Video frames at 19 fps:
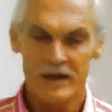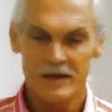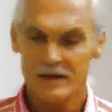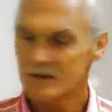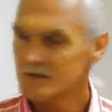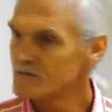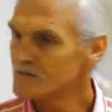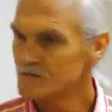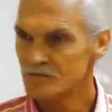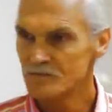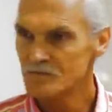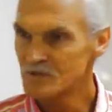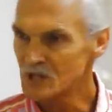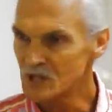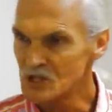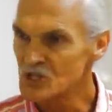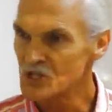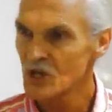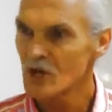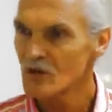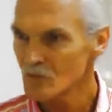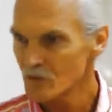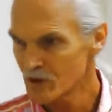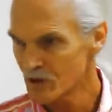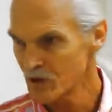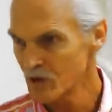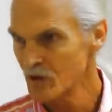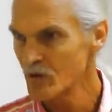they could consult
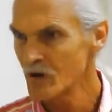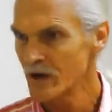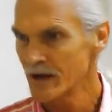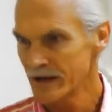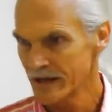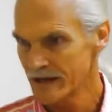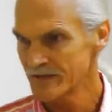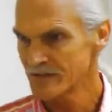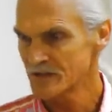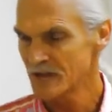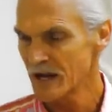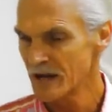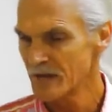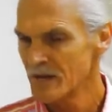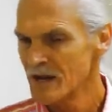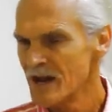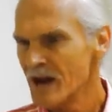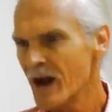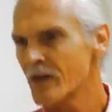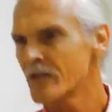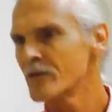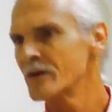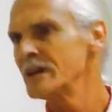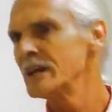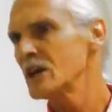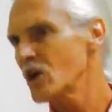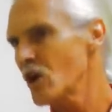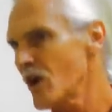with you ahead of time. Are
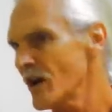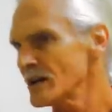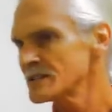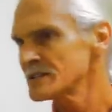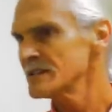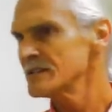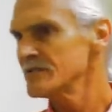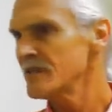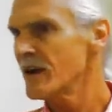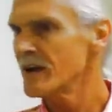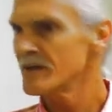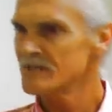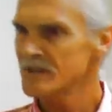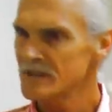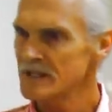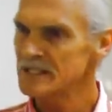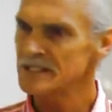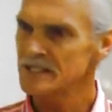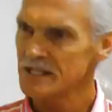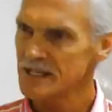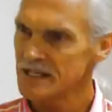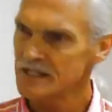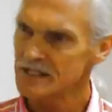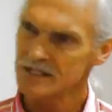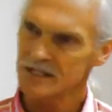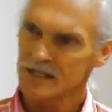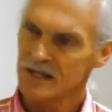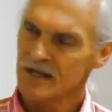there any costs involved in these
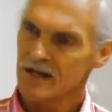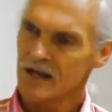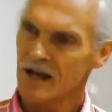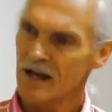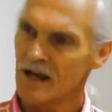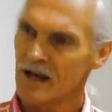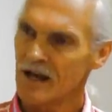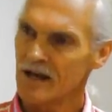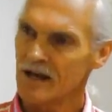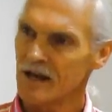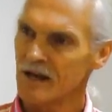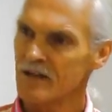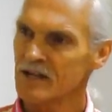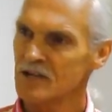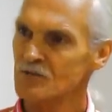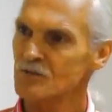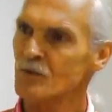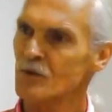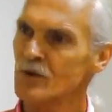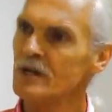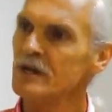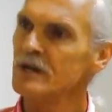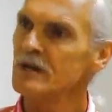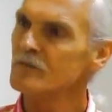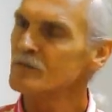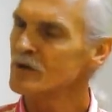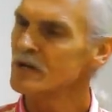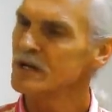things? These
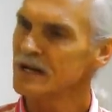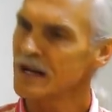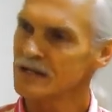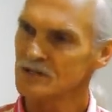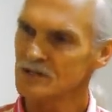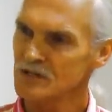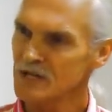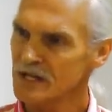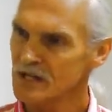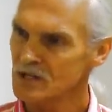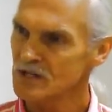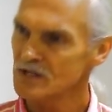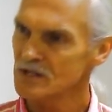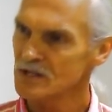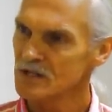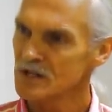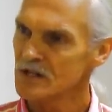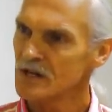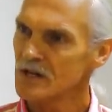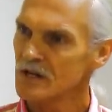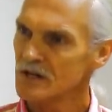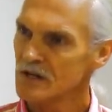pre-consultations?